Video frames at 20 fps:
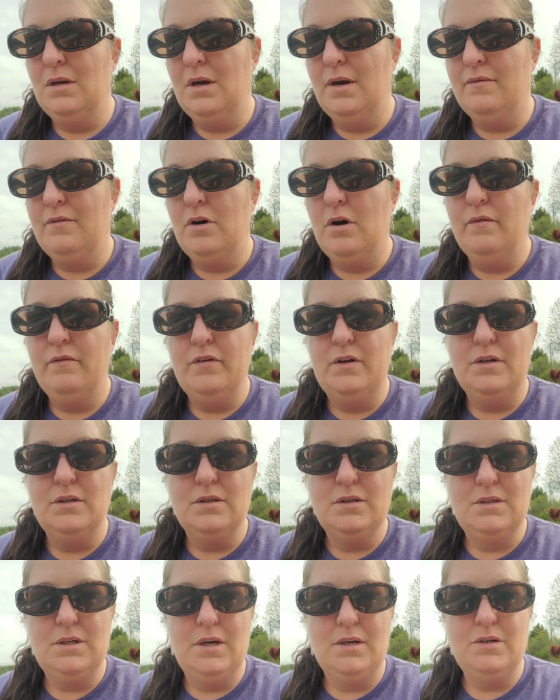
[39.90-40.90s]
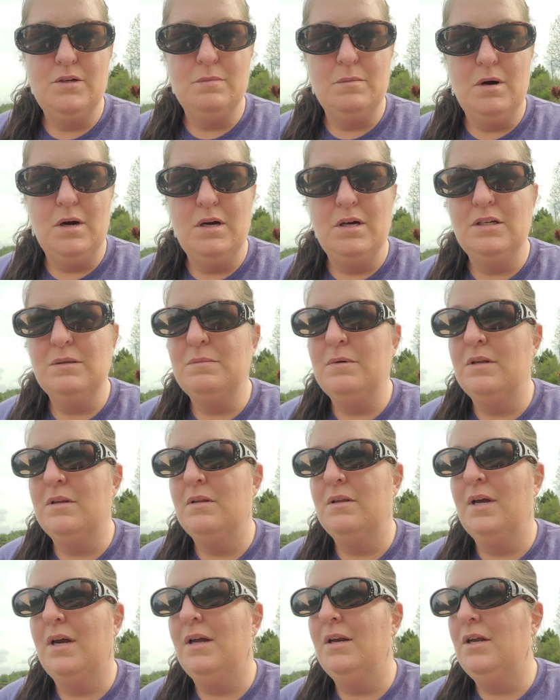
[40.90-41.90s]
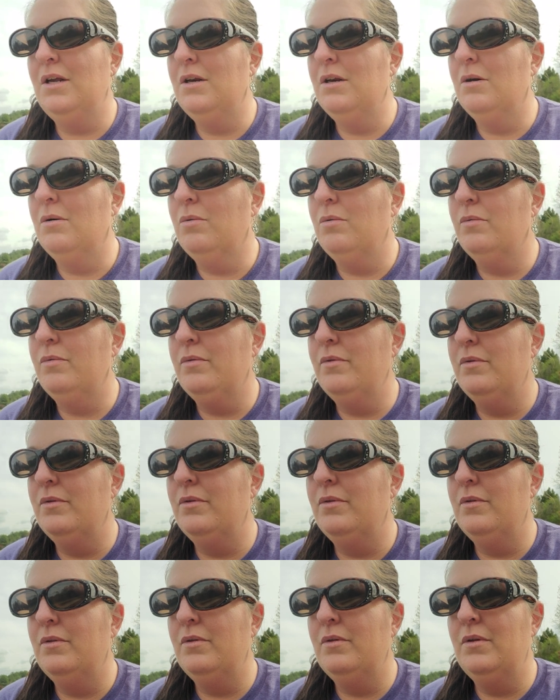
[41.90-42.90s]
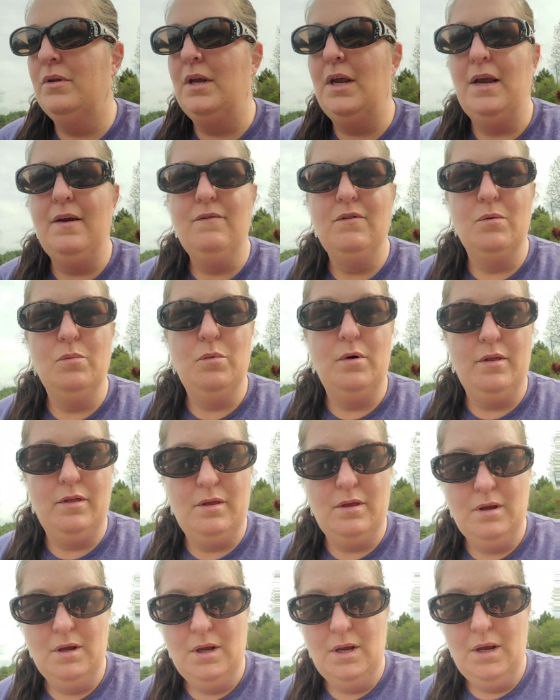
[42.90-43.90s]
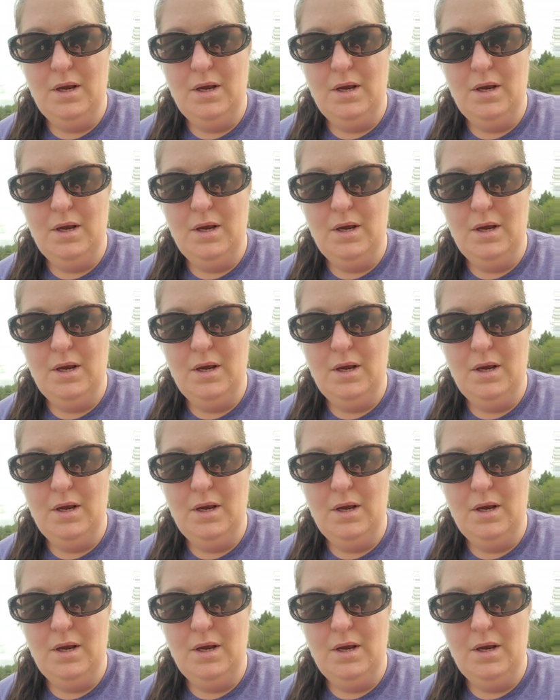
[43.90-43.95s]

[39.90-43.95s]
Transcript: I've often said to my husband that, even with